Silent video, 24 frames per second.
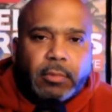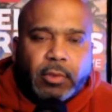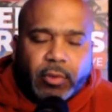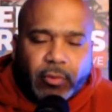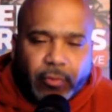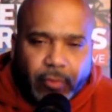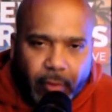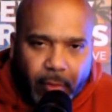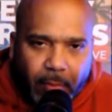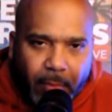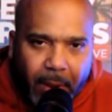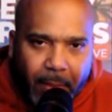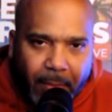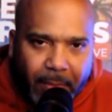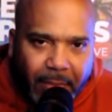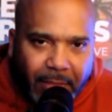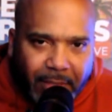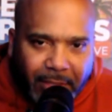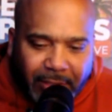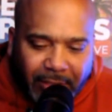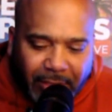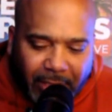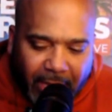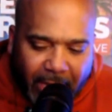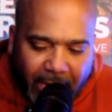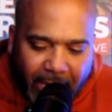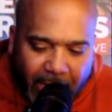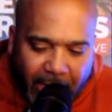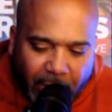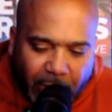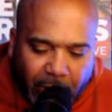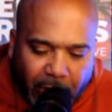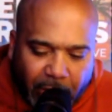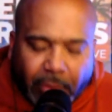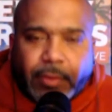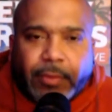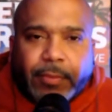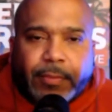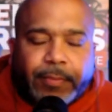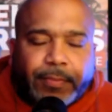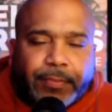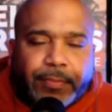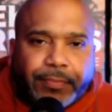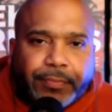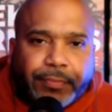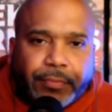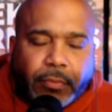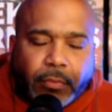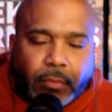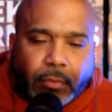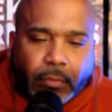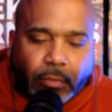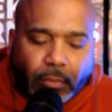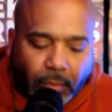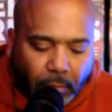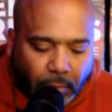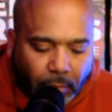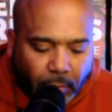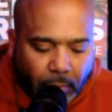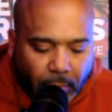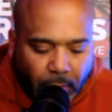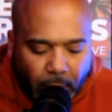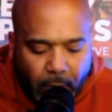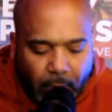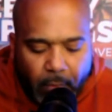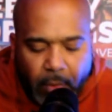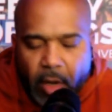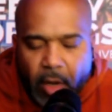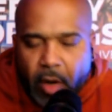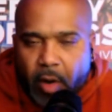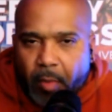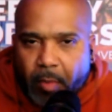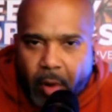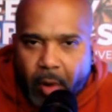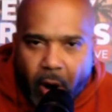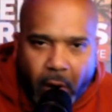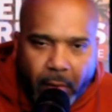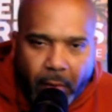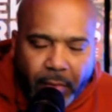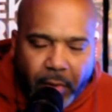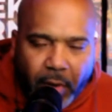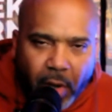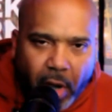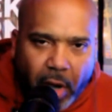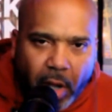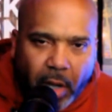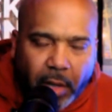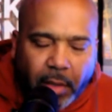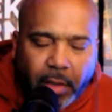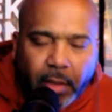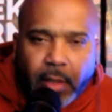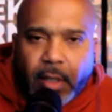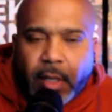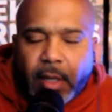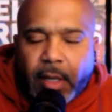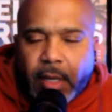You remember the scandal. Omarion